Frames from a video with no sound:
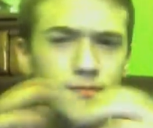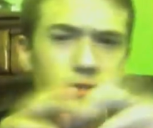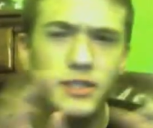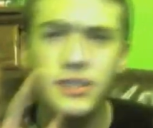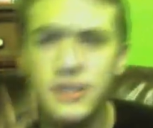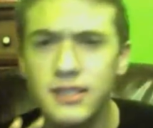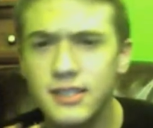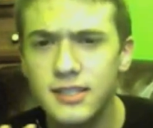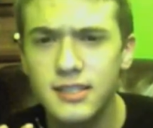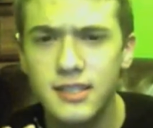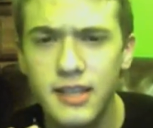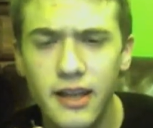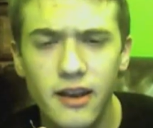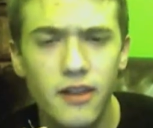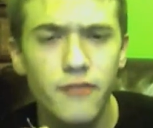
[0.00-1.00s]
See, since this is
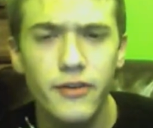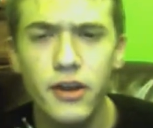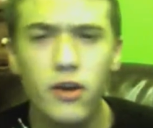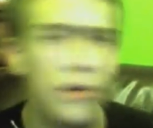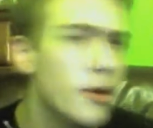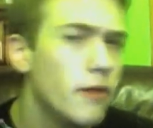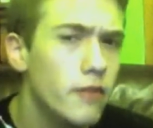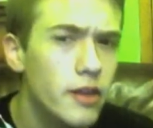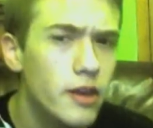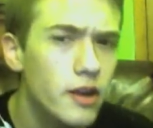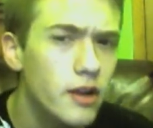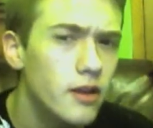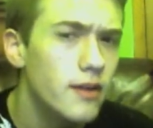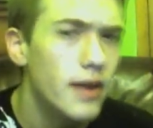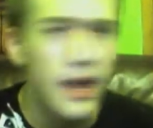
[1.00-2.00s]
the end of the video, I'm not really
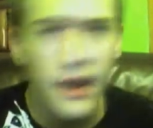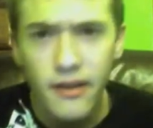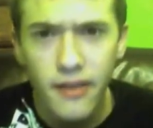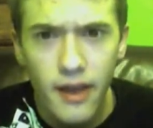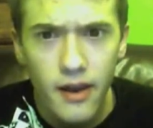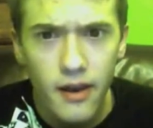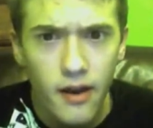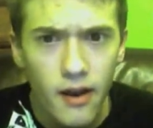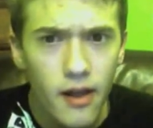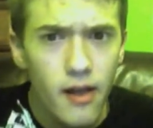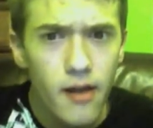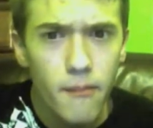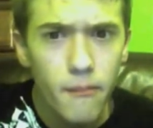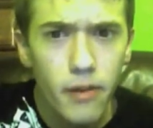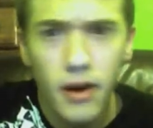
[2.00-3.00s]
gonna edit that,
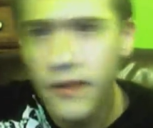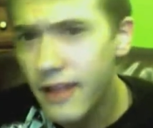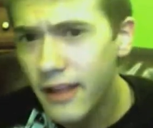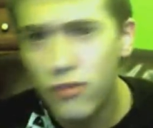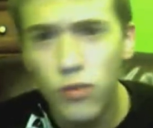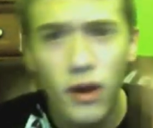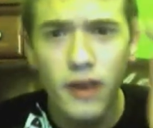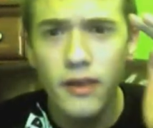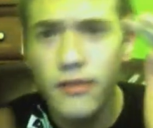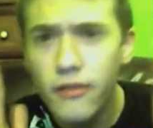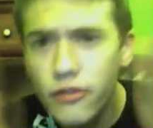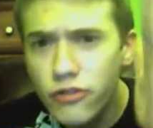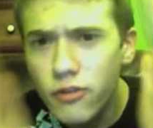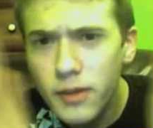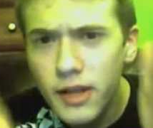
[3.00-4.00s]
but that's why
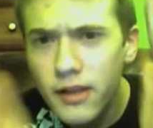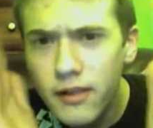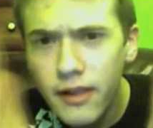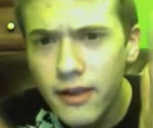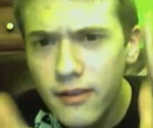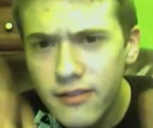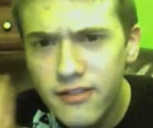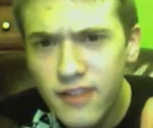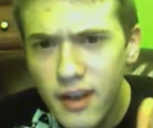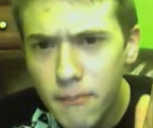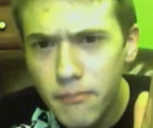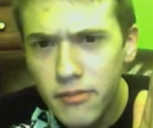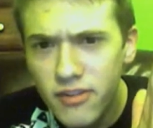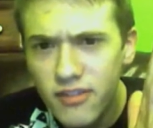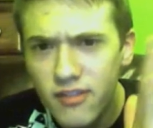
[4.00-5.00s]
there's so many like
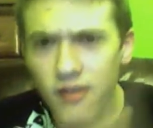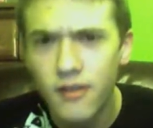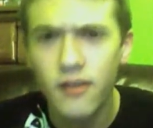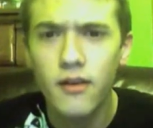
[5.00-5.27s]
snips